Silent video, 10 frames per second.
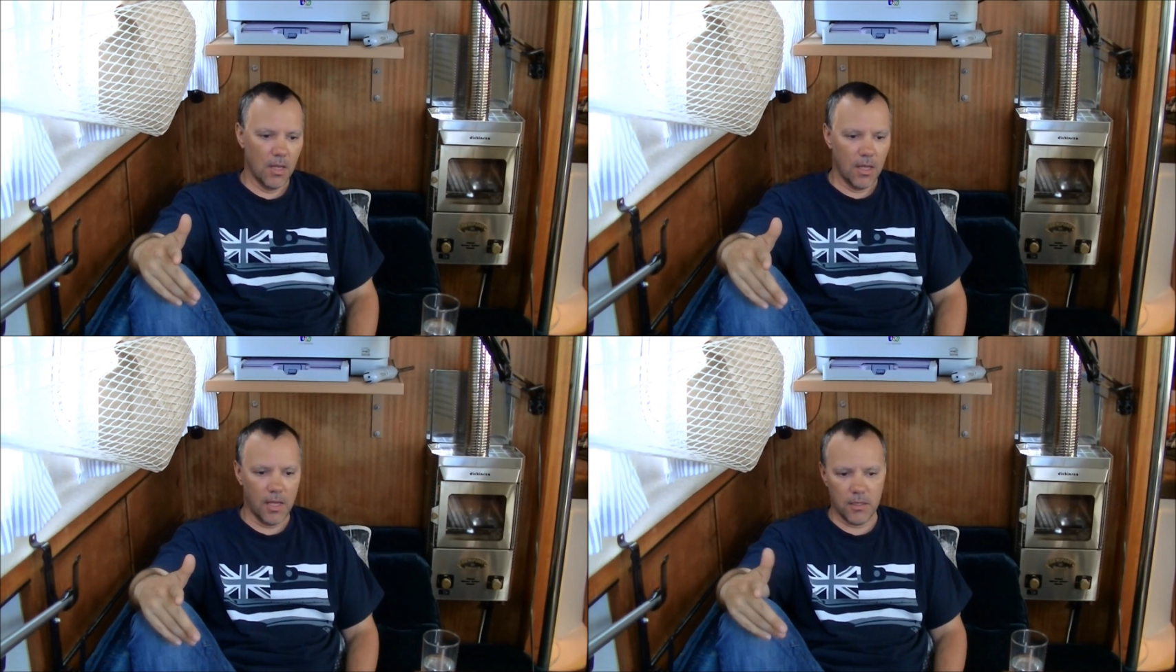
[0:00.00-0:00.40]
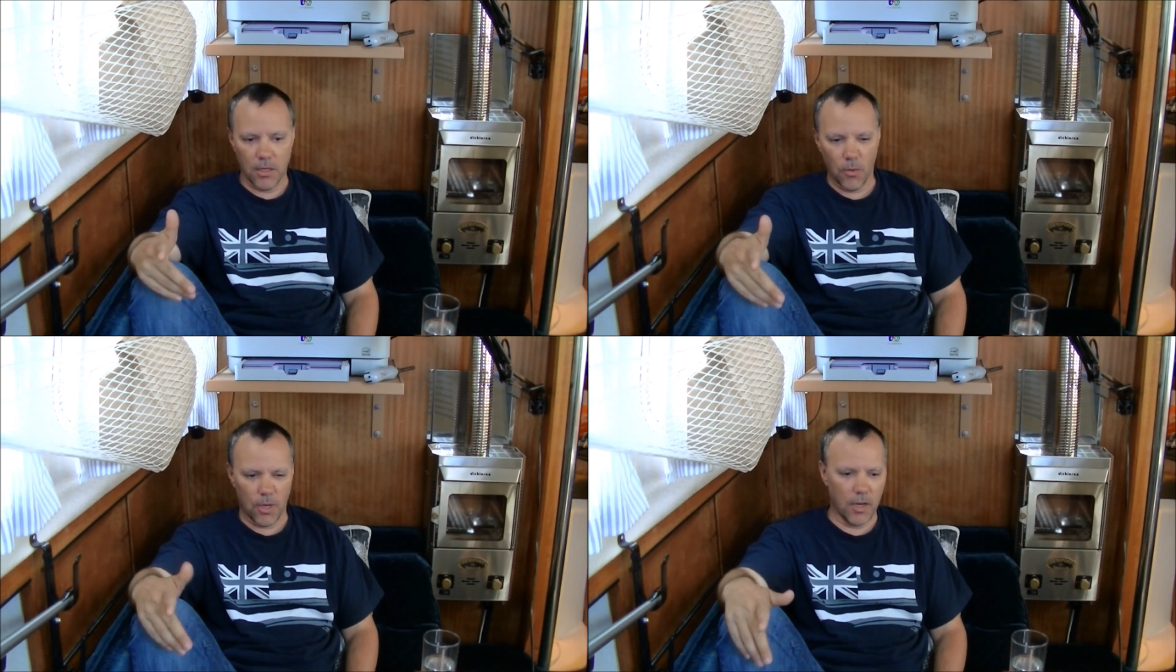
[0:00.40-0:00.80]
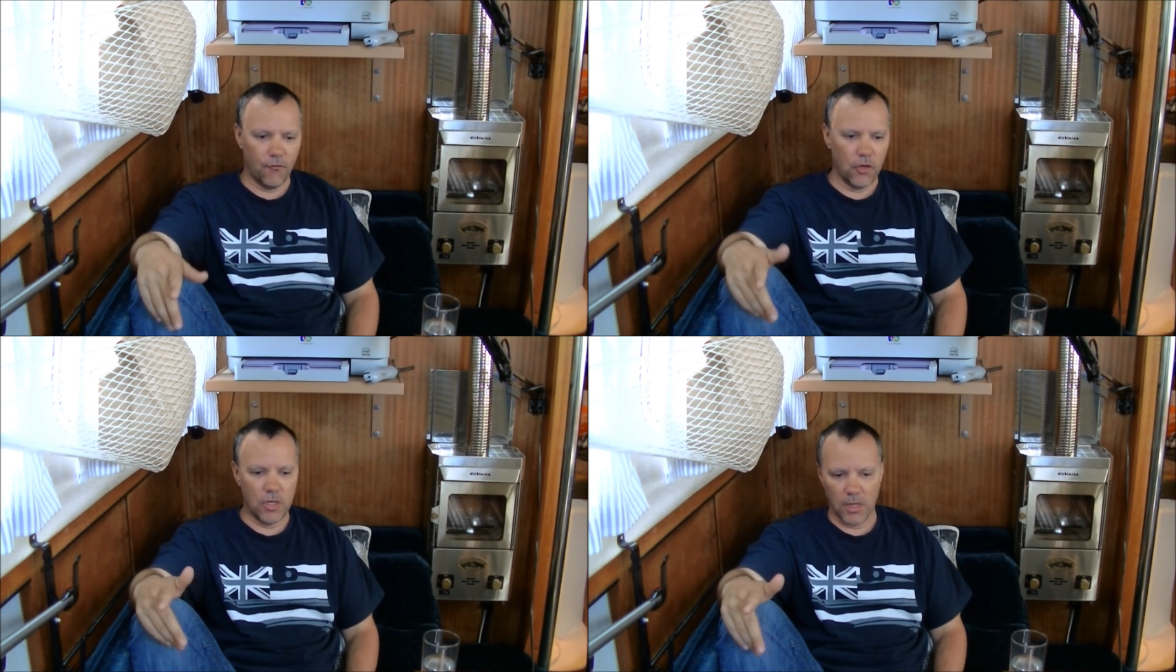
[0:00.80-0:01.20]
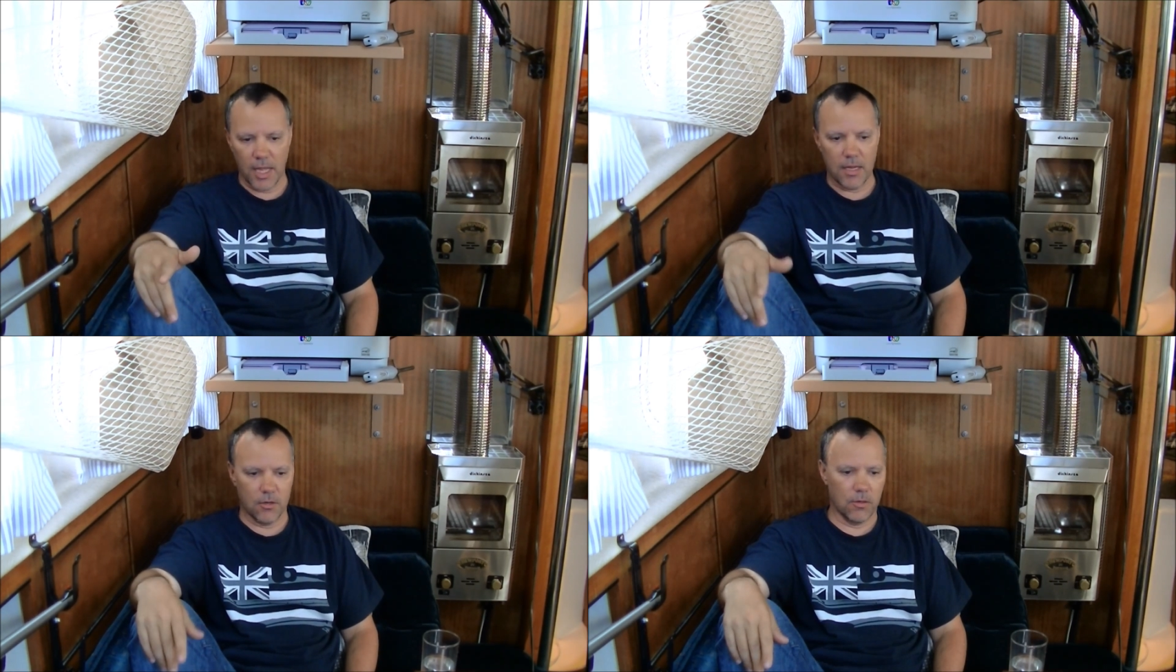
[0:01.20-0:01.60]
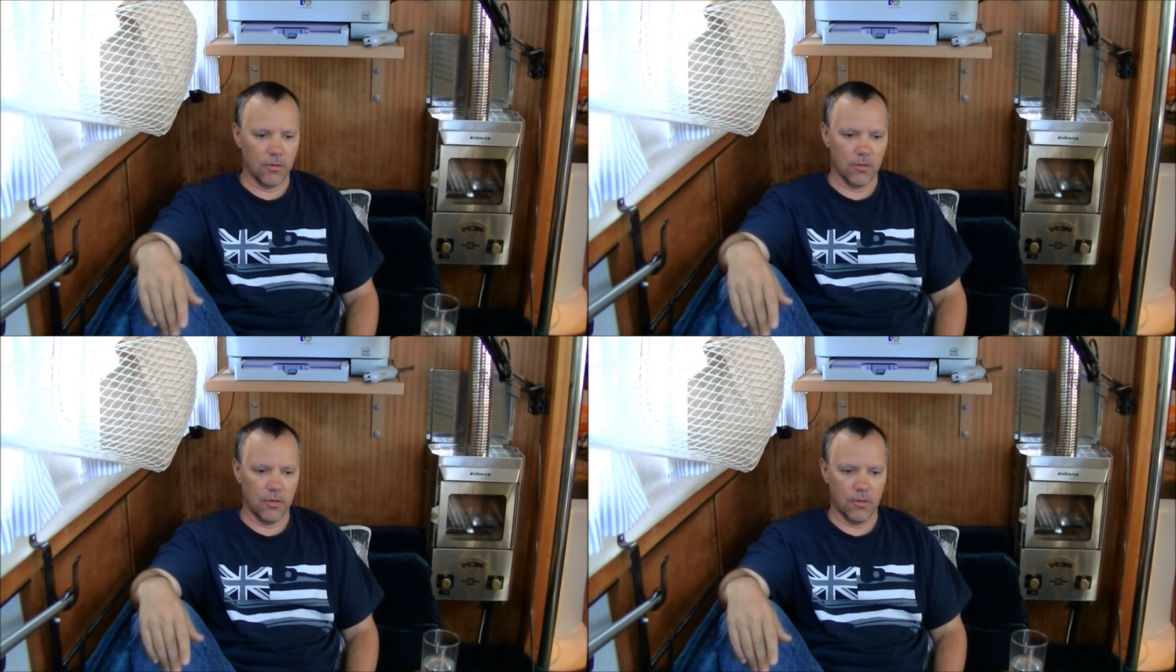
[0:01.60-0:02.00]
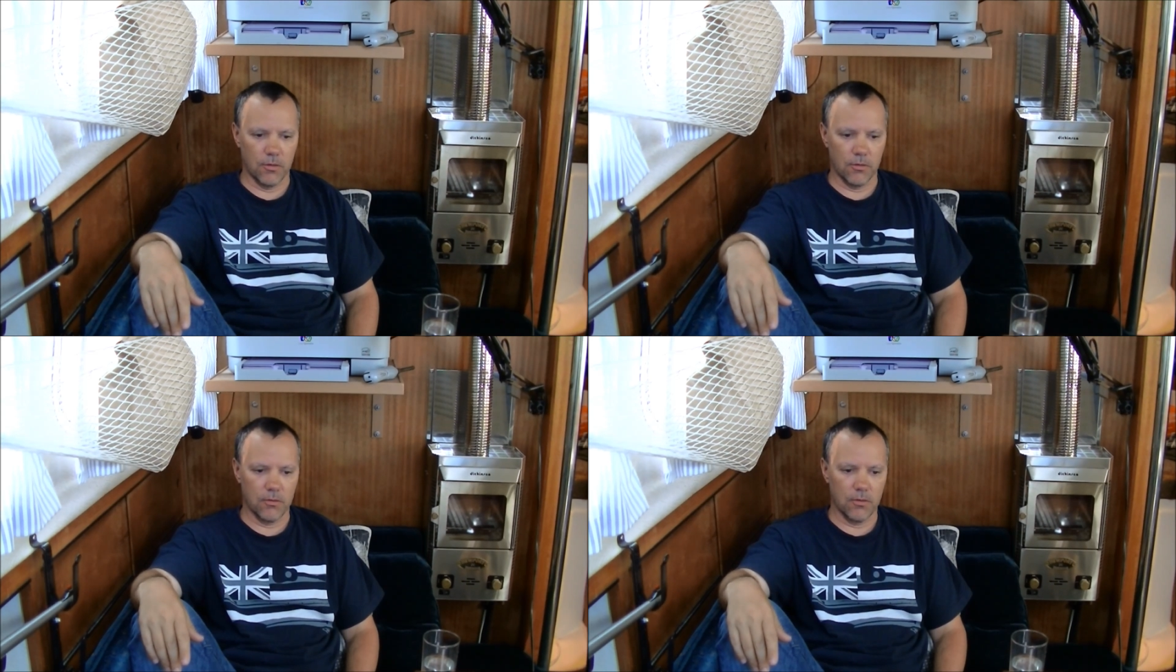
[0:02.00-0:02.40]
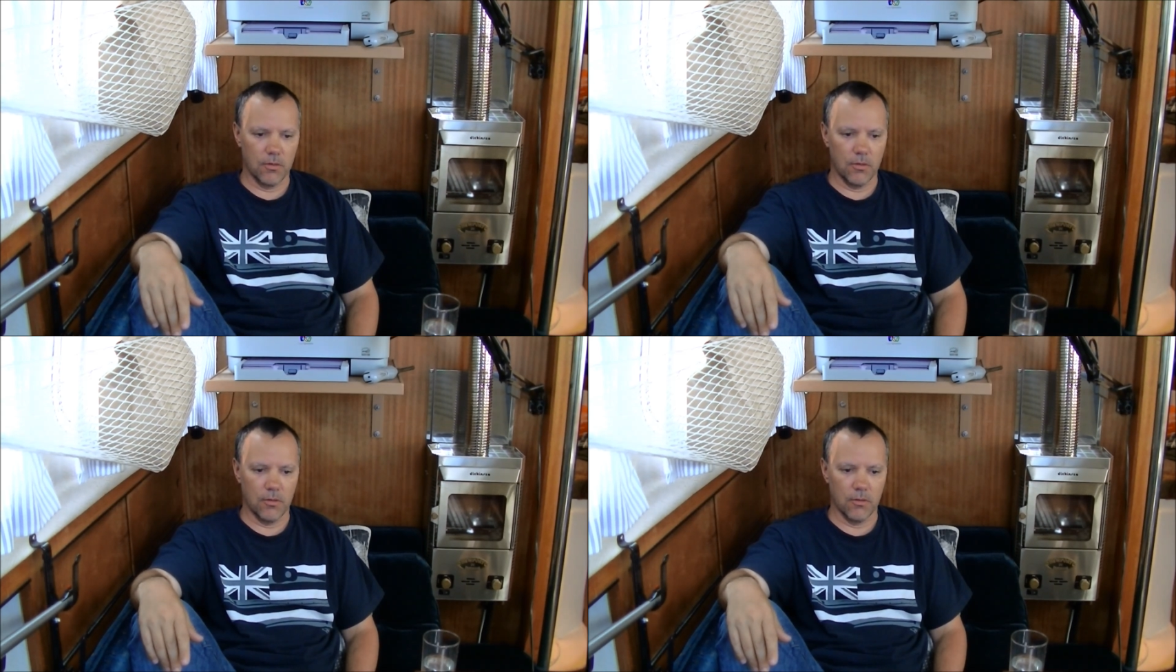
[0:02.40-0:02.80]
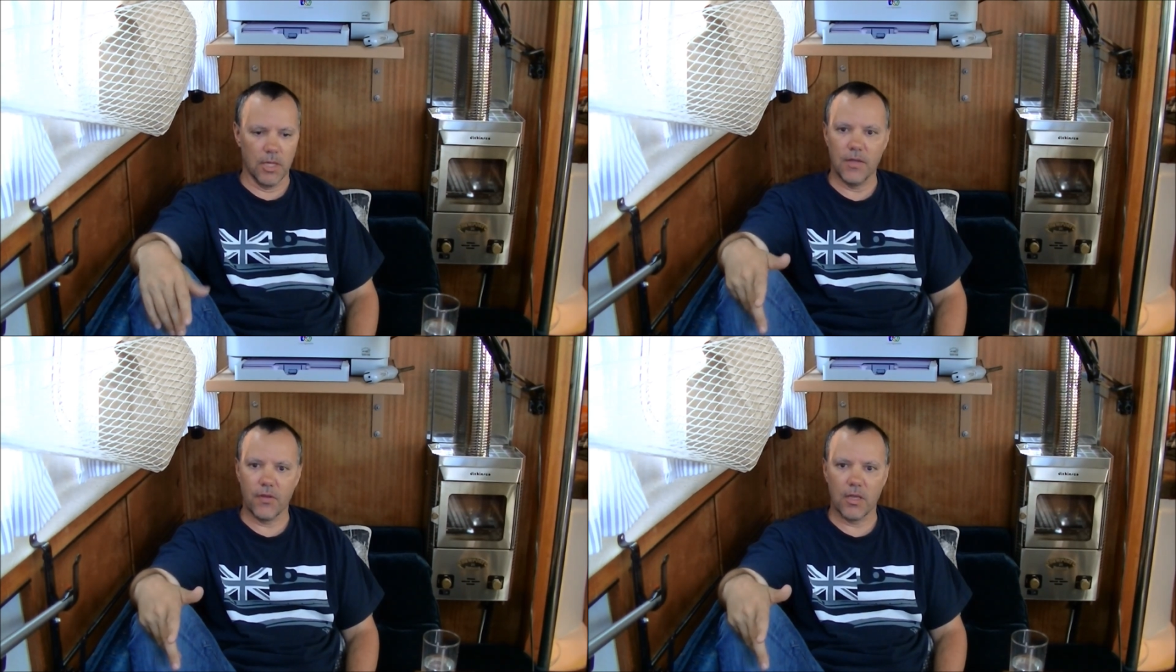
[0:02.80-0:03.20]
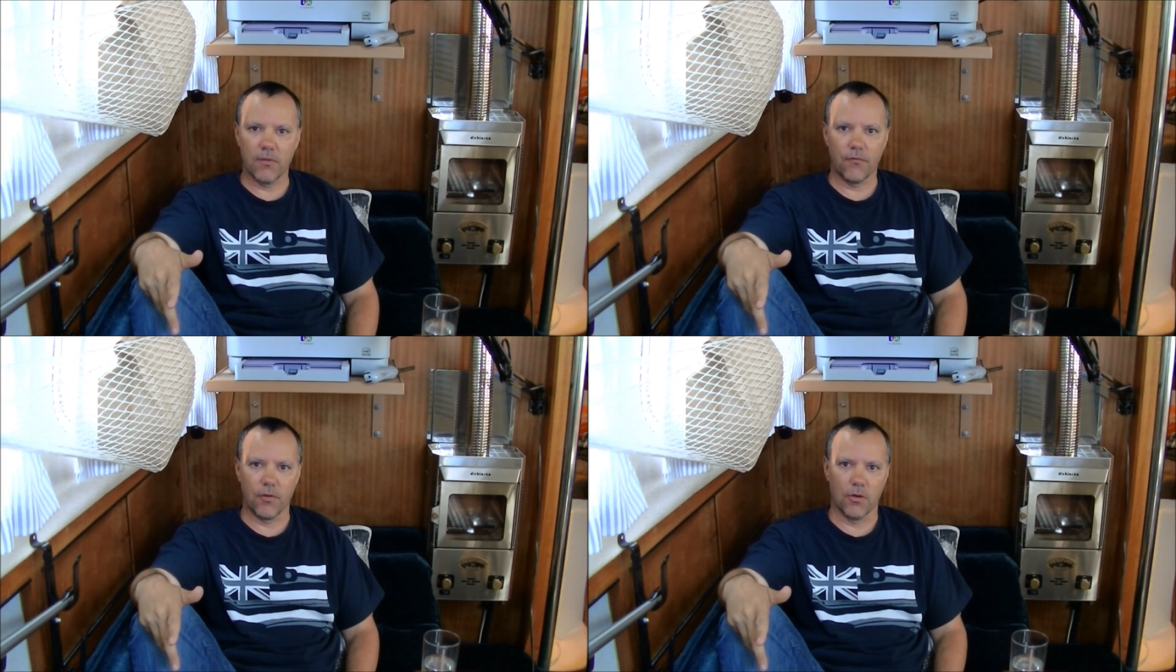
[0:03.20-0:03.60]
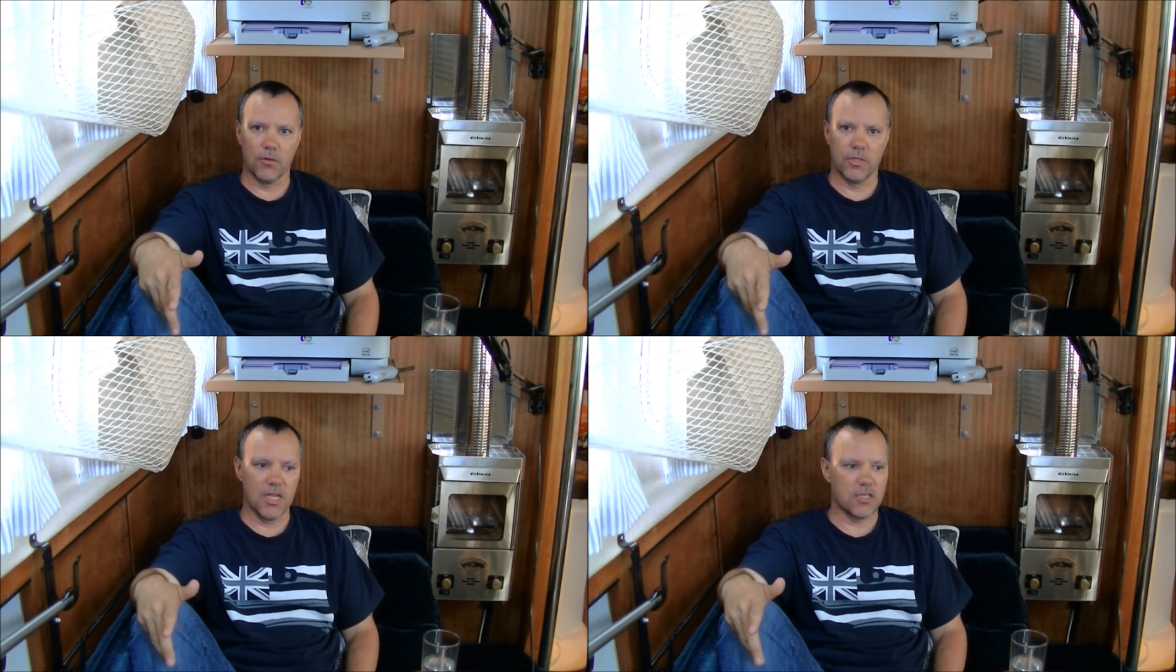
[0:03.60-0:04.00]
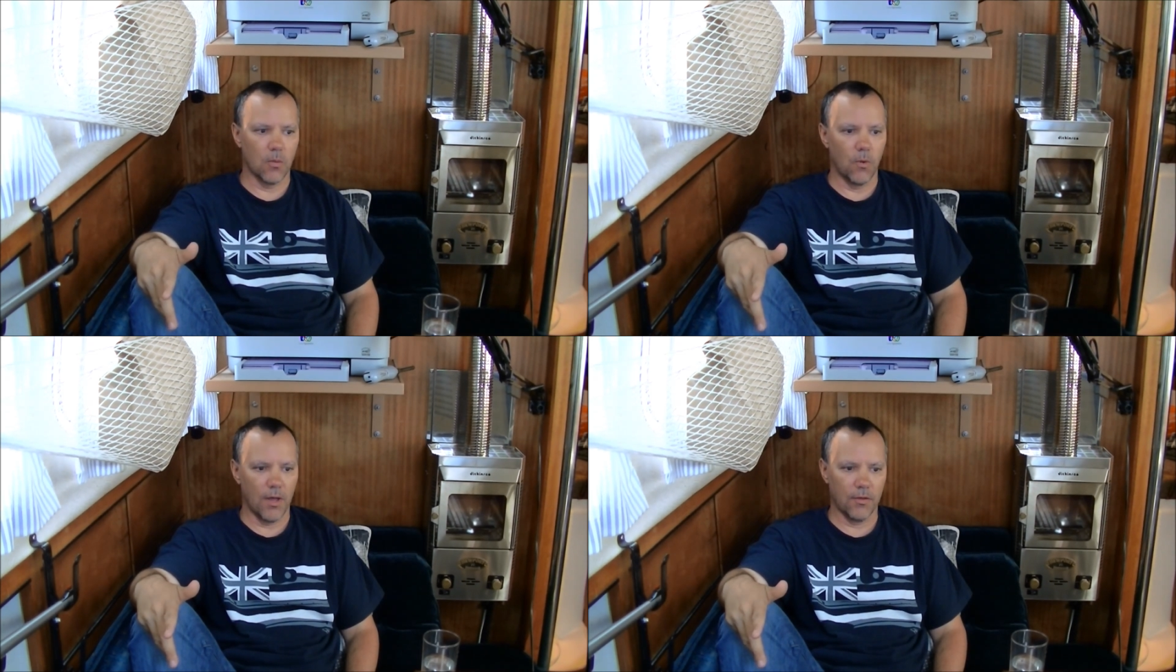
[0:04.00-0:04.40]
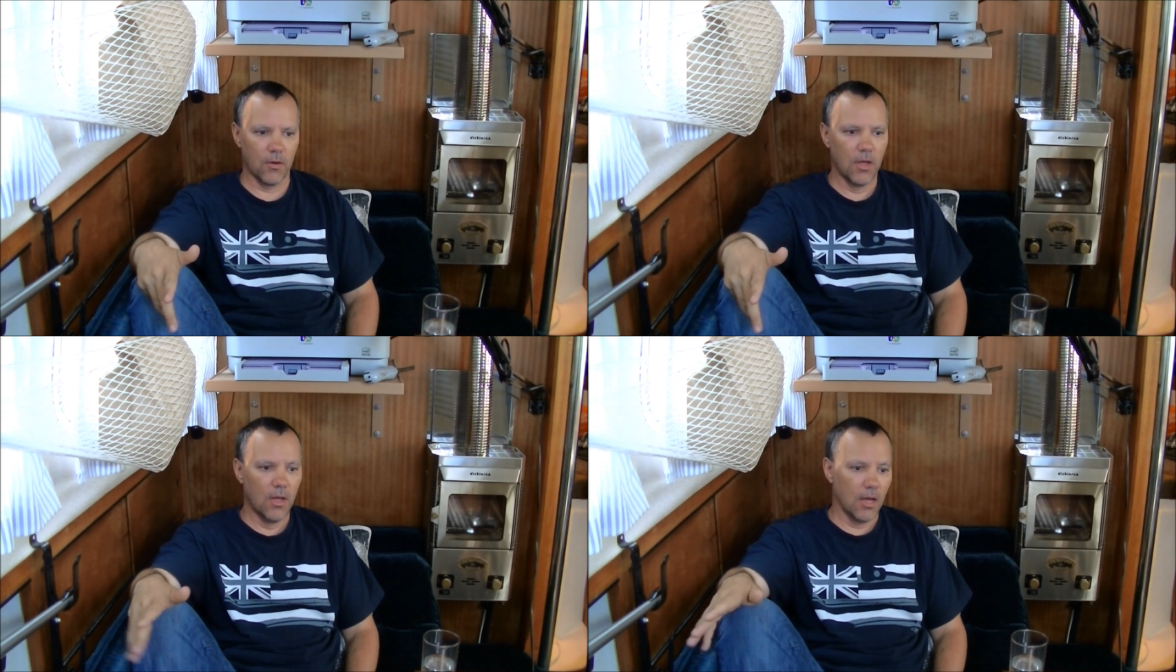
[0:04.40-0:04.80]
And you know what? If you delay your leaving for decent weather,